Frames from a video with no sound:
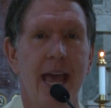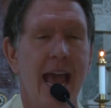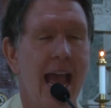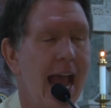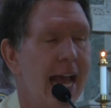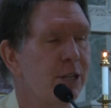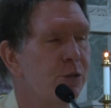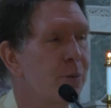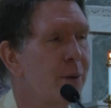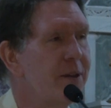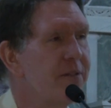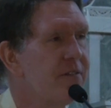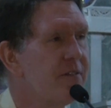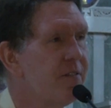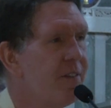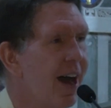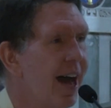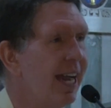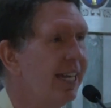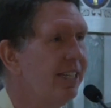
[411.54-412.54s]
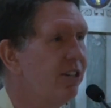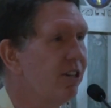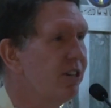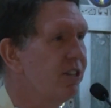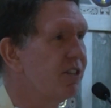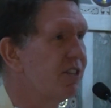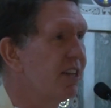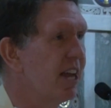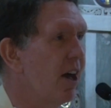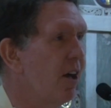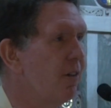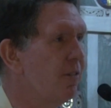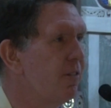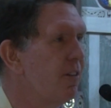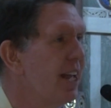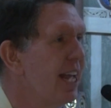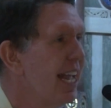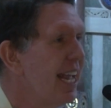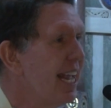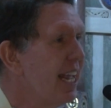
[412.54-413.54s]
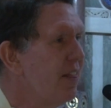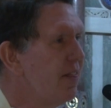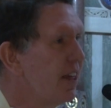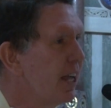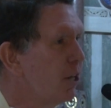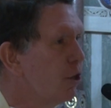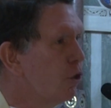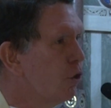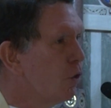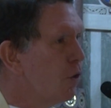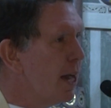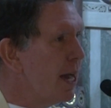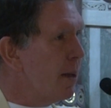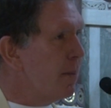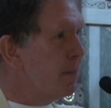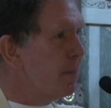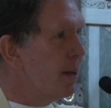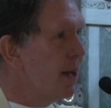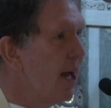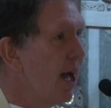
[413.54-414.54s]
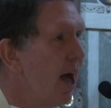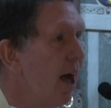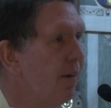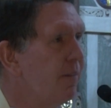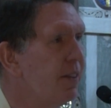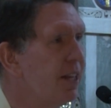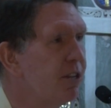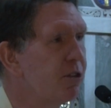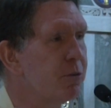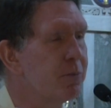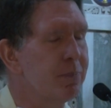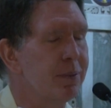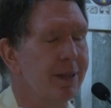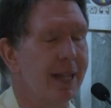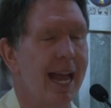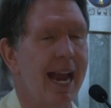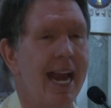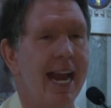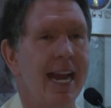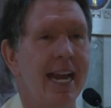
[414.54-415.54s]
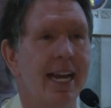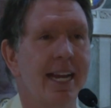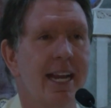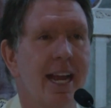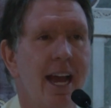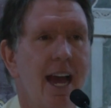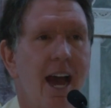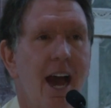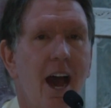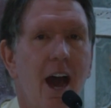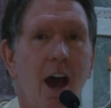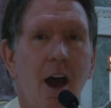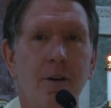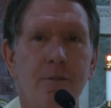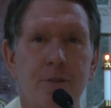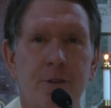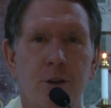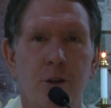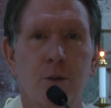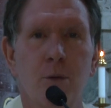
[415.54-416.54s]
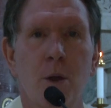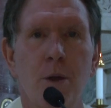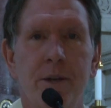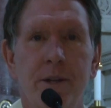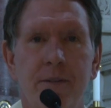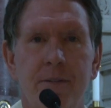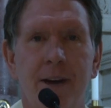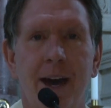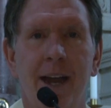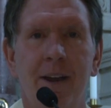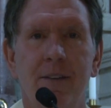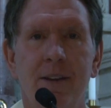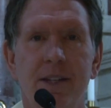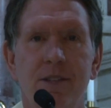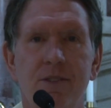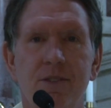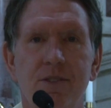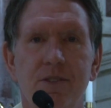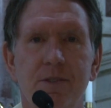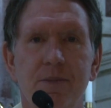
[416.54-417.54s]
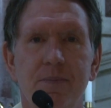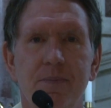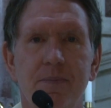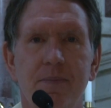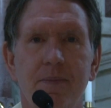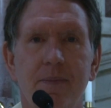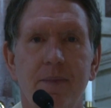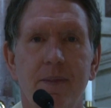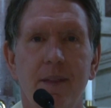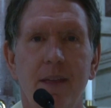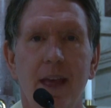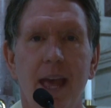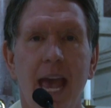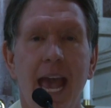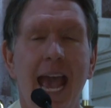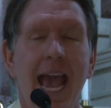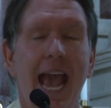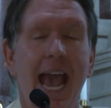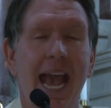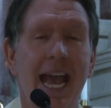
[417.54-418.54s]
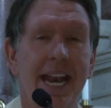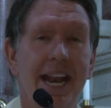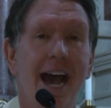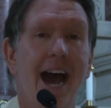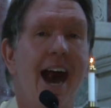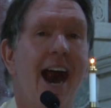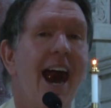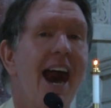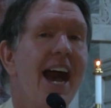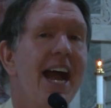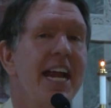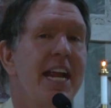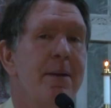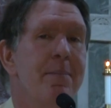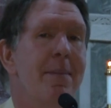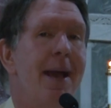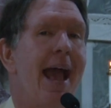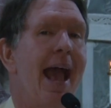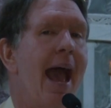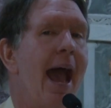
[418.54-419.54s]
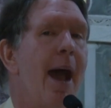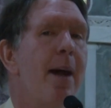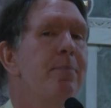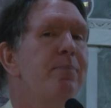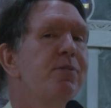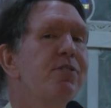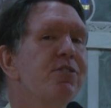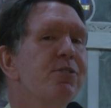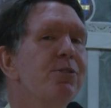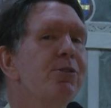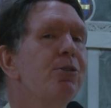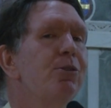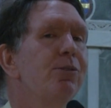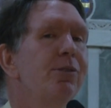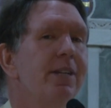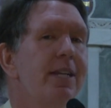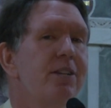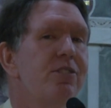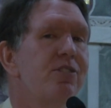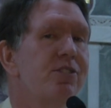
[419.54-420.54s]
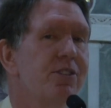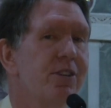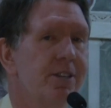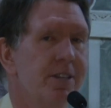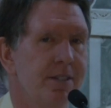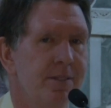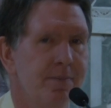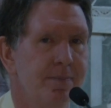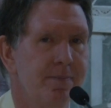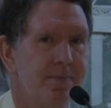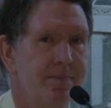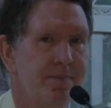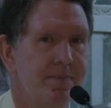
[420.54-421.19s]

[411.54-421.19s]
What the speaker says: as we find ourselves in the grip of this plague of coronavirus. And I am absolutely certain